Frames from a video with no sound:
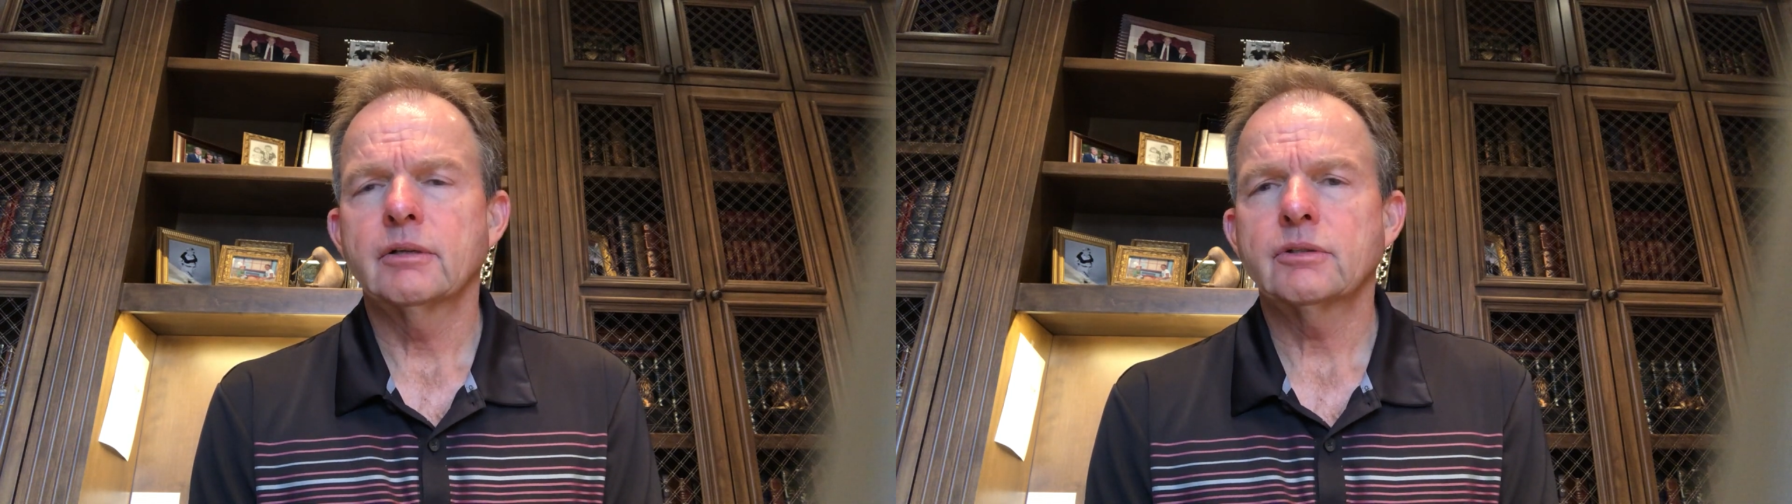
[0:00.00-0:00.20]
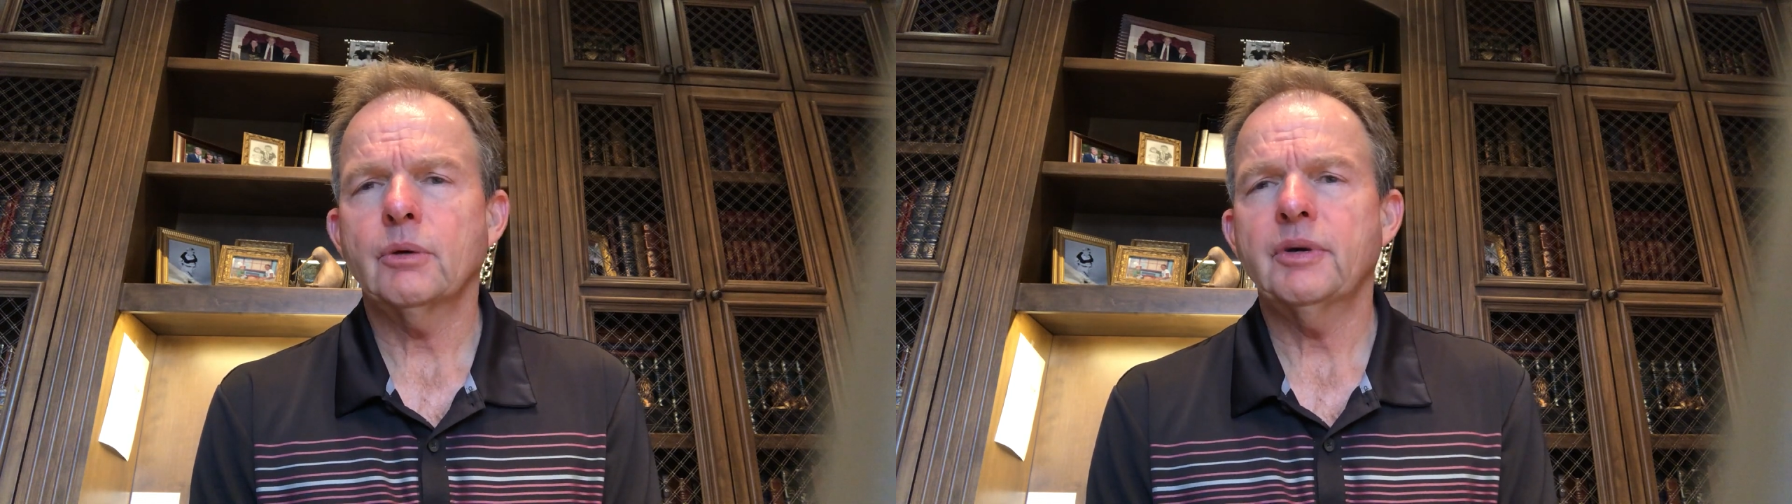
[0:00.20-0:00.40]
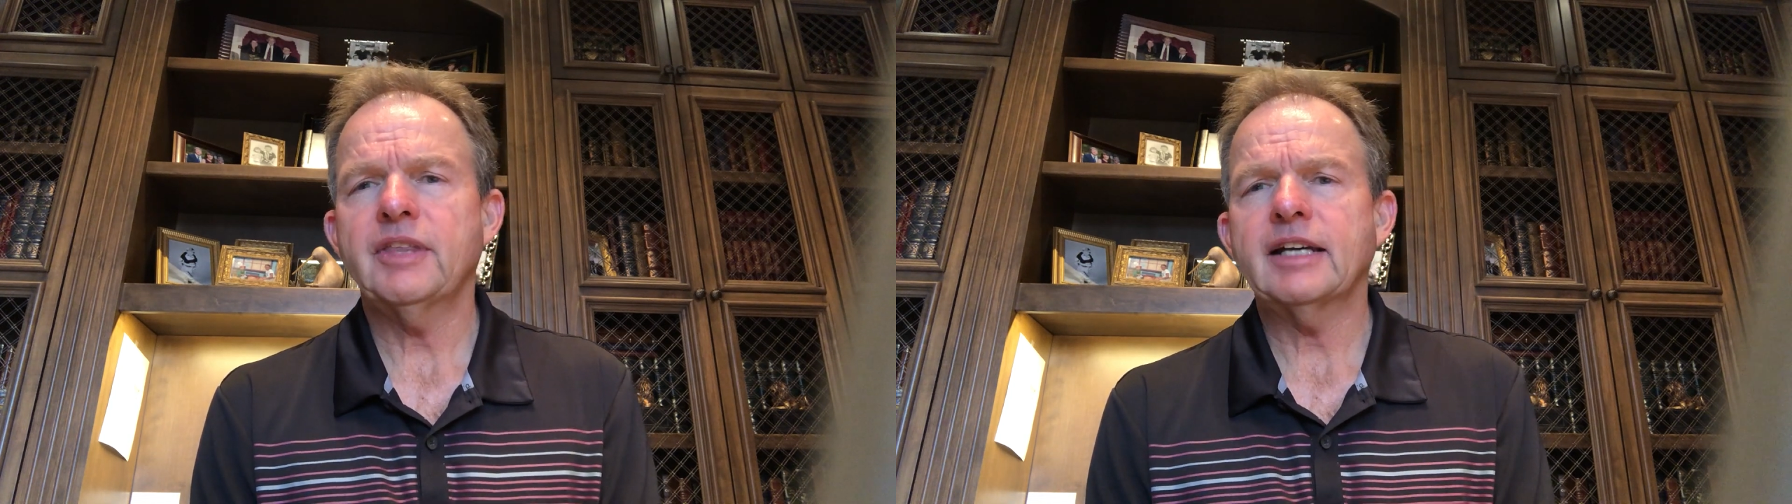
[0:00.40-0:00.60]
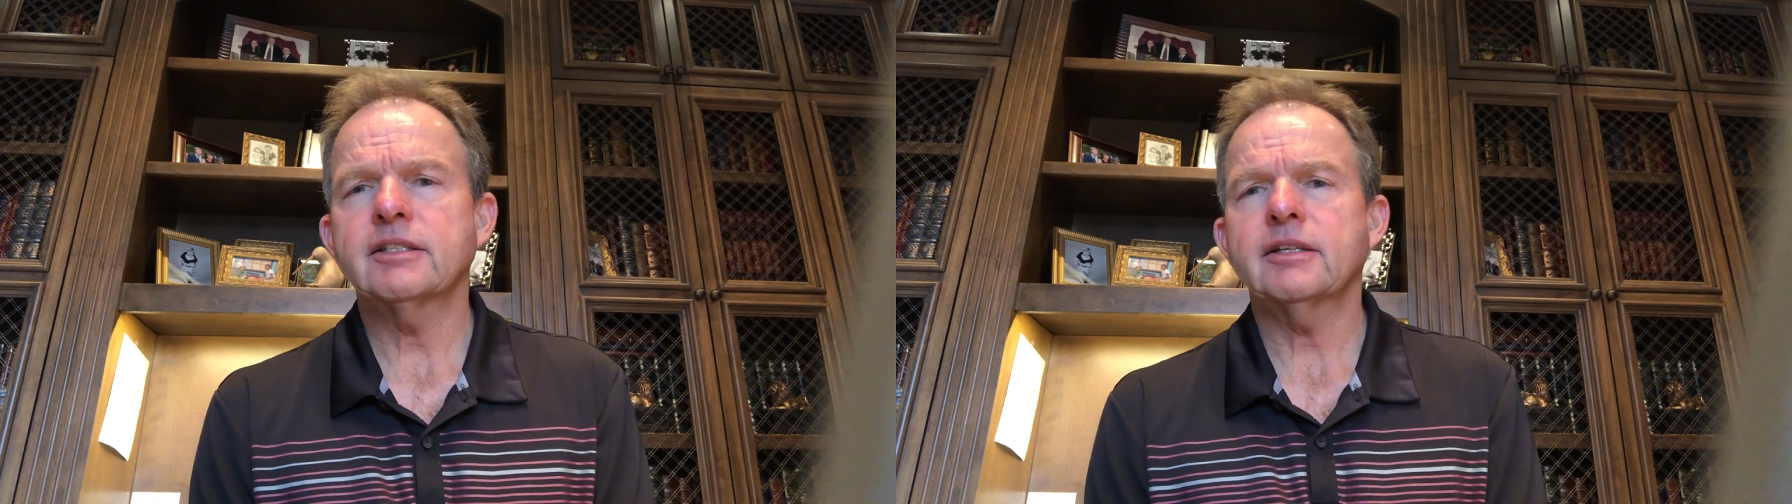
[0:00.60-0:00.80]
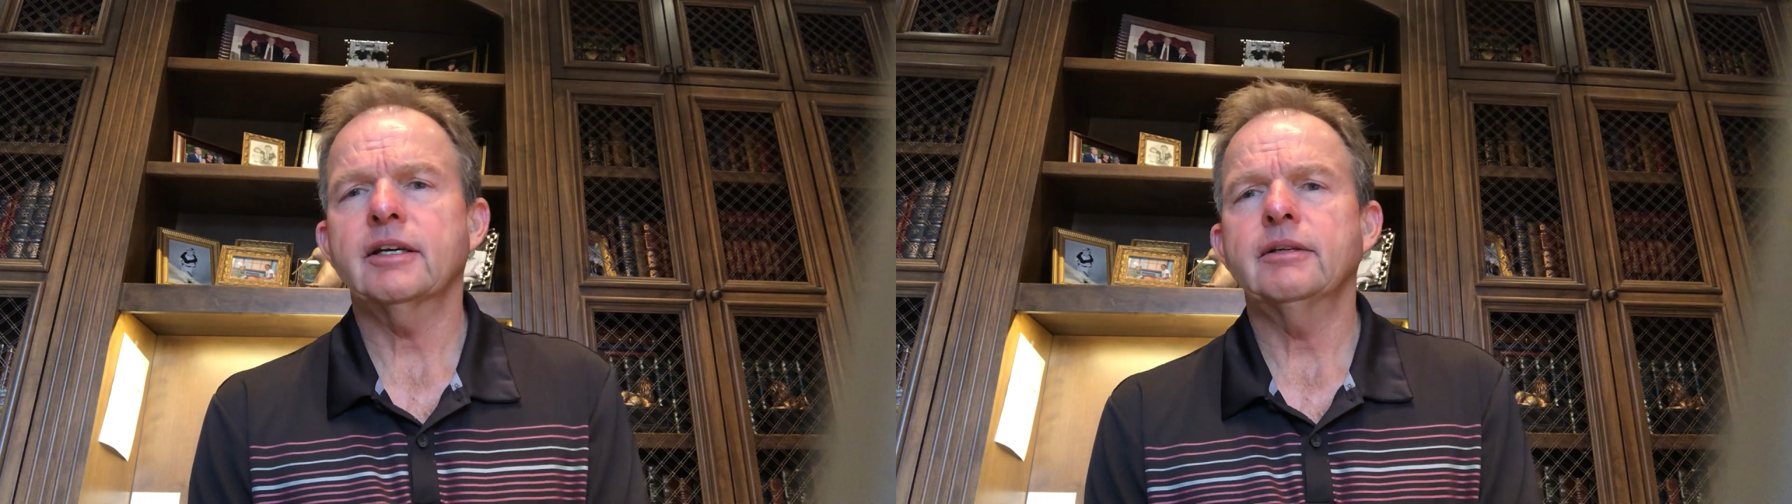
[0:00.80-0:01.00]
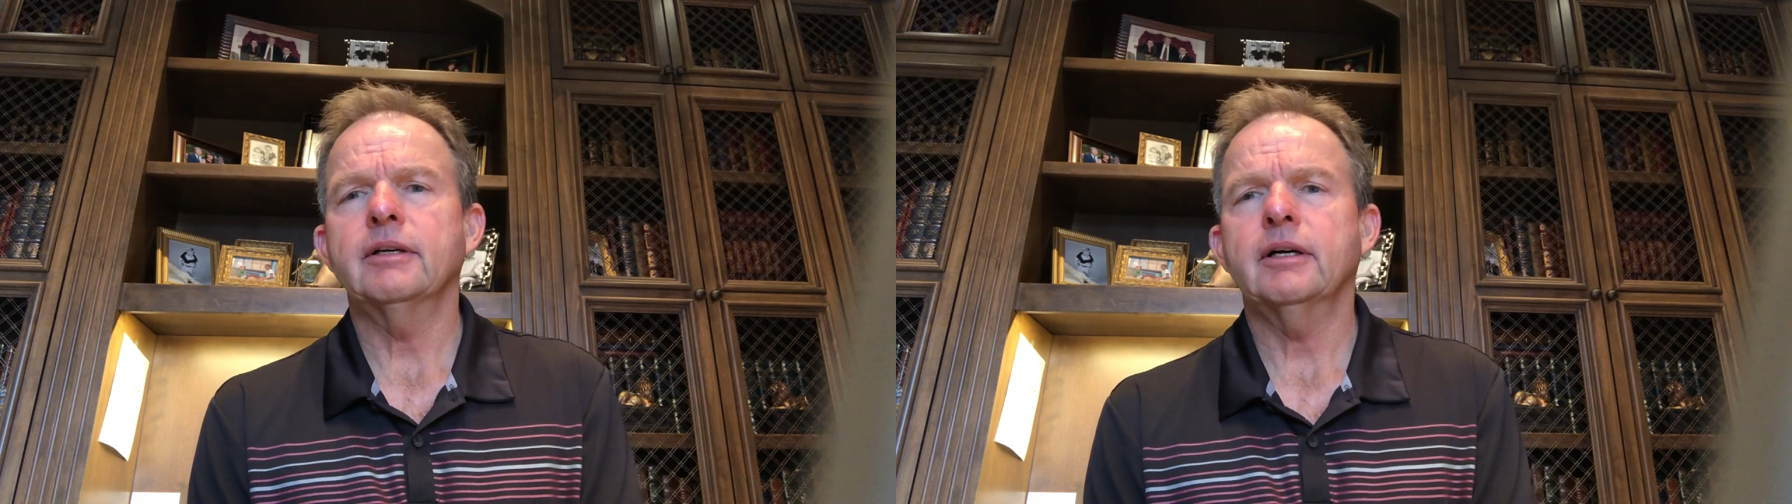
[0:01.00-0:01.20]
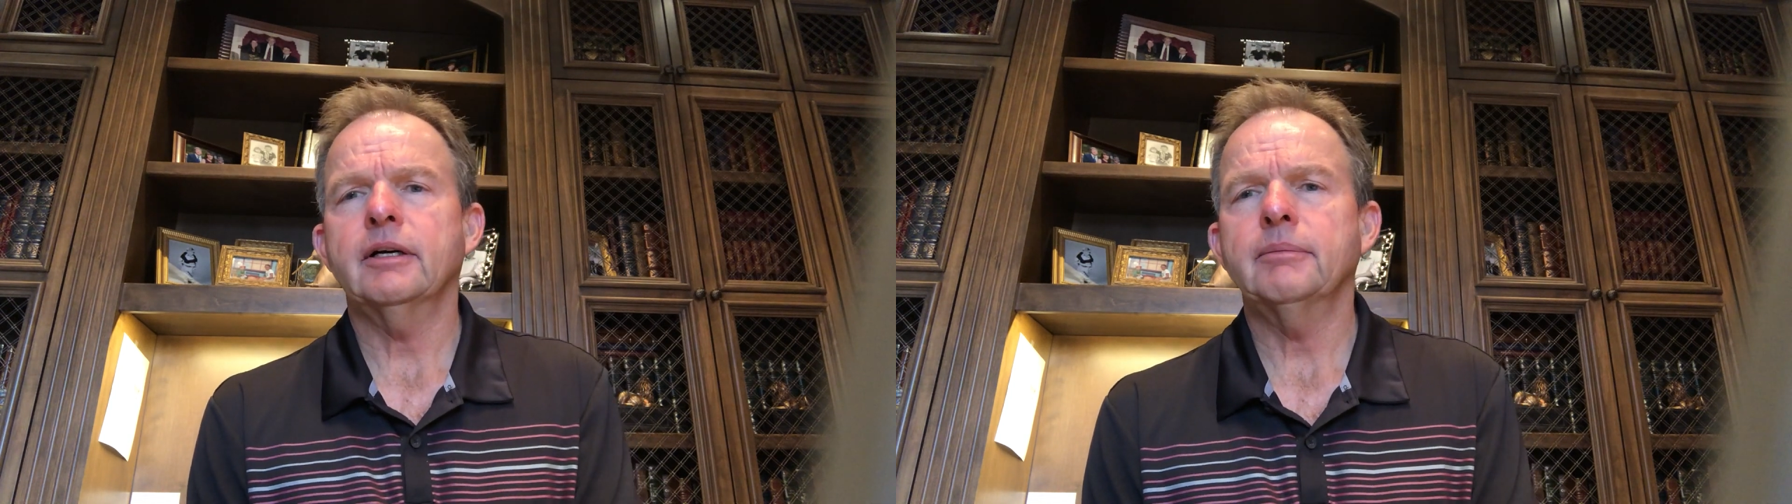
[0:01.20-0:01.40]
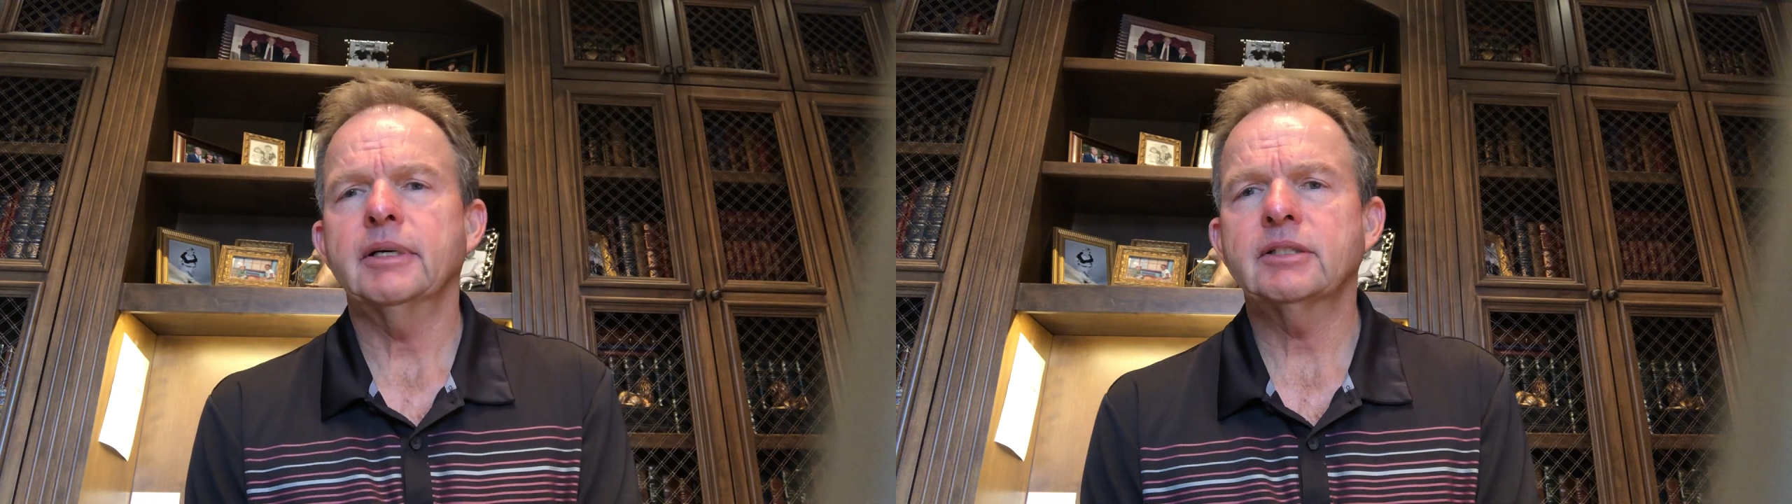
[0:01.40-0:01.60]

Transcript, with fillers: So, with that said, um,